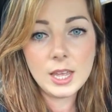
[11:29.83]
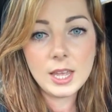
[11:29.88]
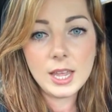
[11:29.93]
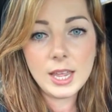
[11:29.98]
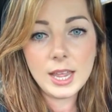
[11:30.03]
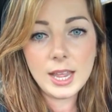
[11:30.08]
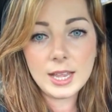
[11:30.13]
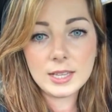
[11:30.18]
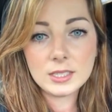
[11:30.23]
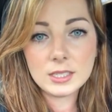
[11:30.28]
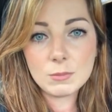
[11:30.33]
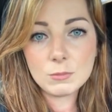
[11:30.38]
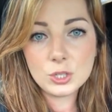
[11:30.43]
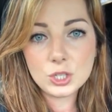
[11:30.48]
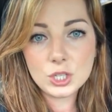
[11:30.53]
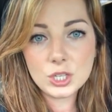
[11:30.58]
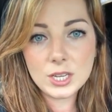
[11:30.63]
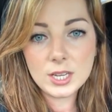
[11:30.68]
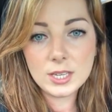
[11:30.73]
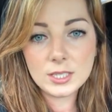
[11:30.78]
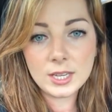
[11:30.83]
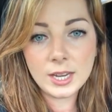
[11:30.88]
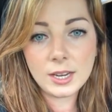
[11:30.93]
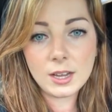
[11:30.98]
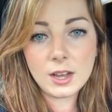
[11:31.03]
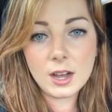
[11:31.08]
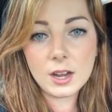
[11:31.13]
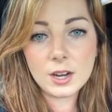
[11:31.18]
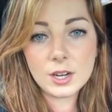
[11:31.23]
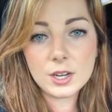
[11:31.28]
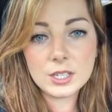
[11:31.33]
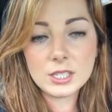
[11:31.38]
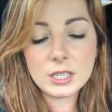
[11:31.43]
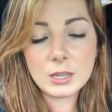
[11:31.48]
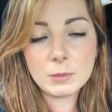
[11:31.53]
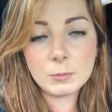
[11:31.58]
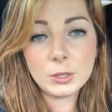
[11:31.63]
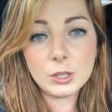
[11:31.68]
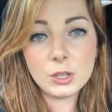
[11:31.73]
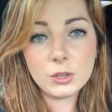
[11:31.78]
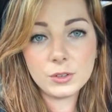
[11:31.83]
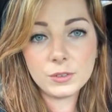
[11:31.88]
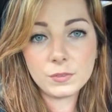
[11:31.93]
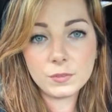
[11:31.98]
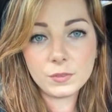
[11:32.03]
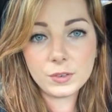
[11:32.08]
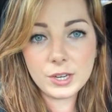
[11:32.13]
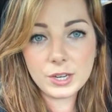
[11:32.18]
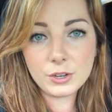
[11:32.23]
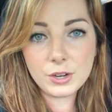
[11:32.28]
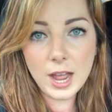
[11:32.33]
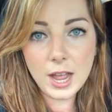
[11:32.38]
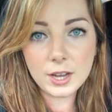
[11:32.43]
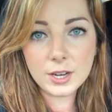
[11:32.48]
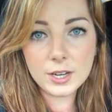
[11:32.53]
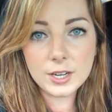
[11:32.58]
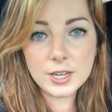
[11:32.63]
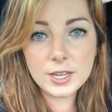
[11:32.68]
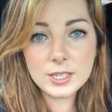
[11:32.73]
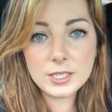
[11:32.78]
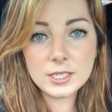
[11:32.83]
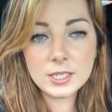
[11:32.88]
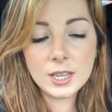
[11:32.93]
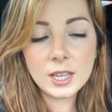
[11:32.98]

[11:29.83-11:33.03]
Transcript: and some cheese, and I got her some gluten-free crackers.